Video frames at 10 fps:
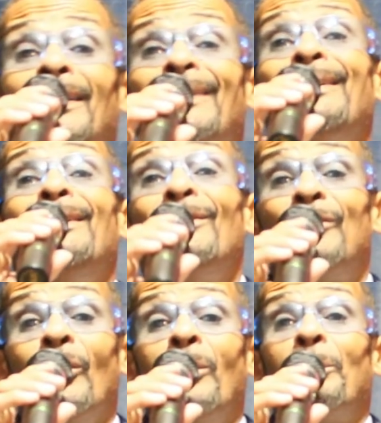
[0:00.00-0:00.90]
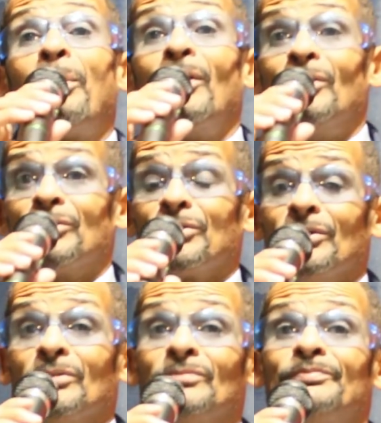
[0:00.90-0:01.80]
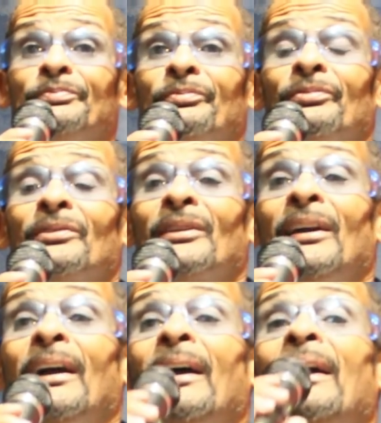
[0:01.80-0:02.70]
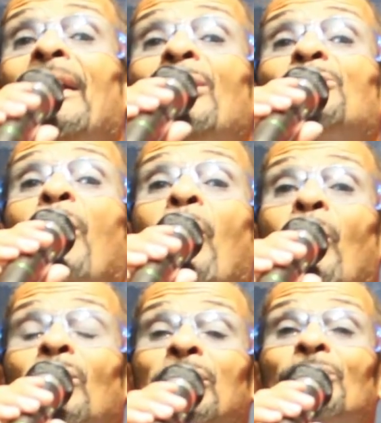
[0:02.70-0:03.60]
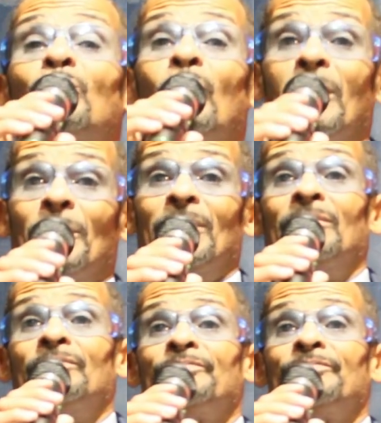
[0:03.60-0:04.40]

an evil person. He told this woman